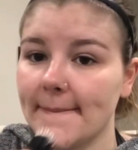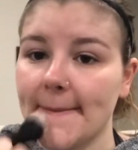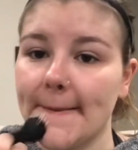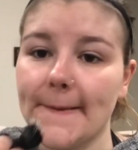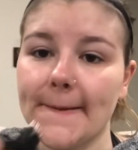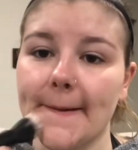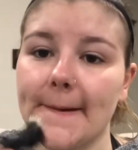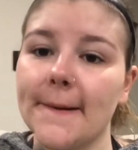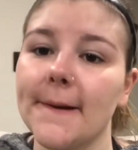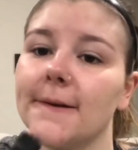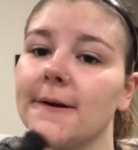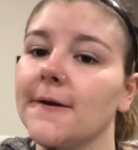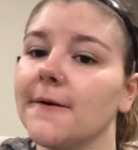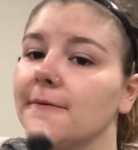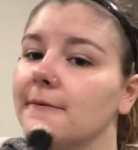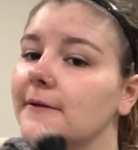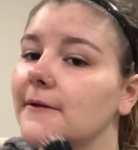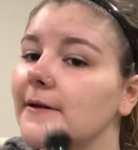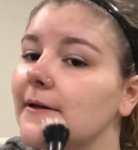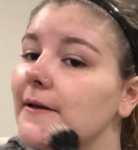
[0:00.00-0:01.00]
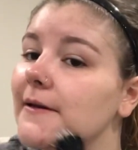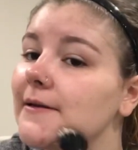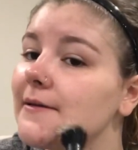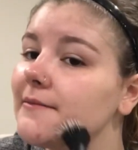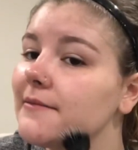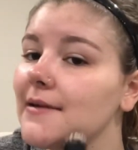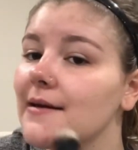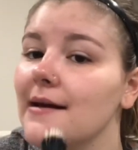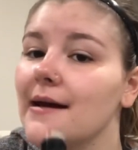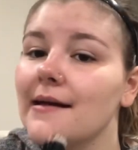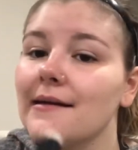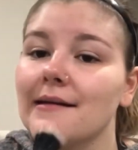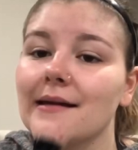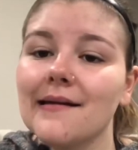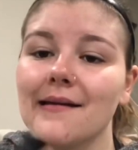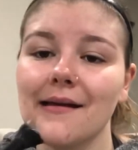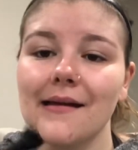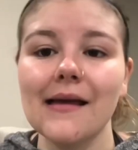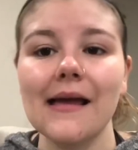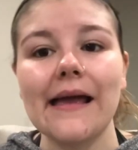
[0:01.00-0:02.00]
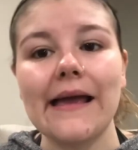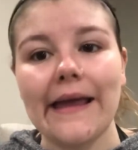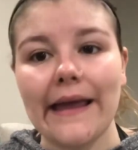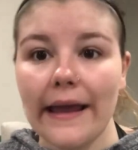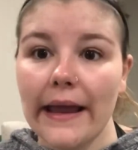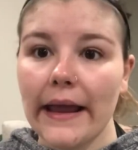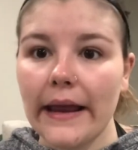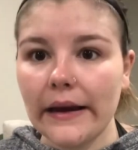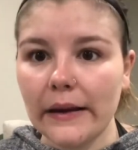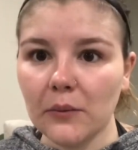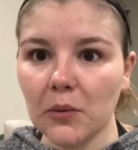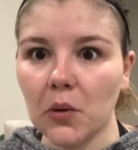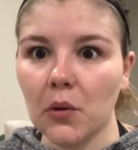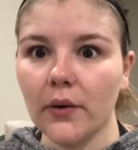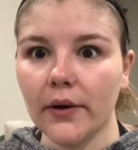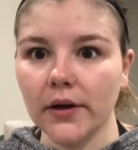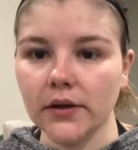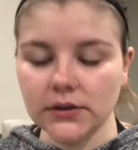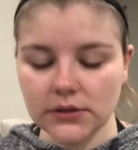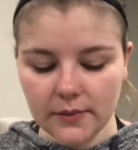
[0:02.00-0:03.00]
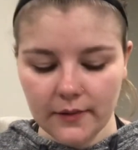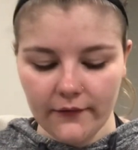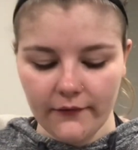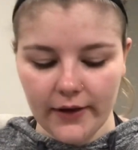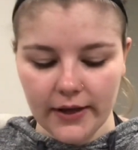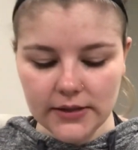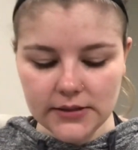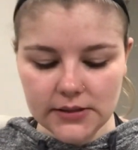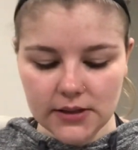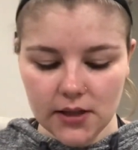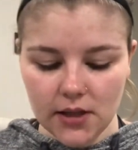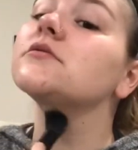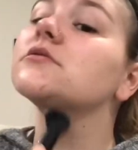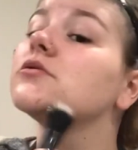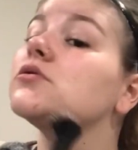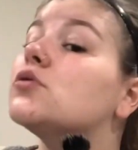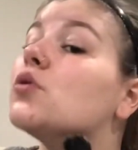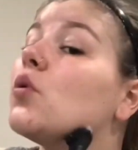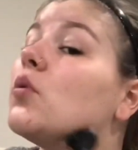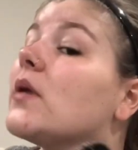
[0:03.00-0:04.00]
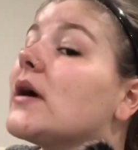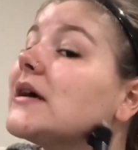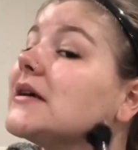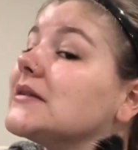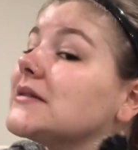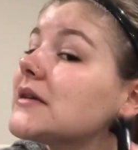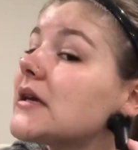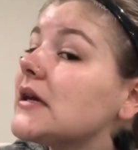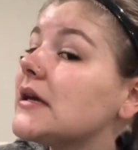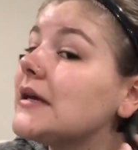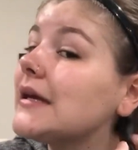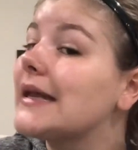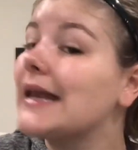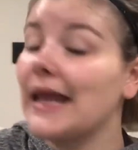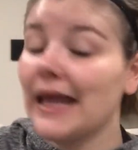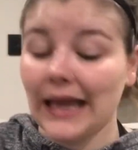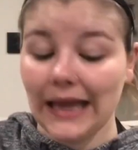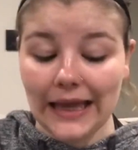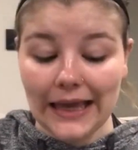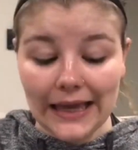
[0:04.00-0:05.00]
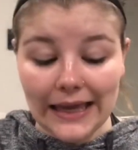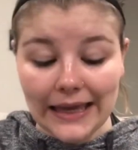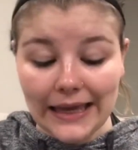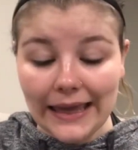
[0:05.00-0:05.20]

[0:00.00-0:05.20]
I don't really need to be adding any more oil to my face. Always get your neck.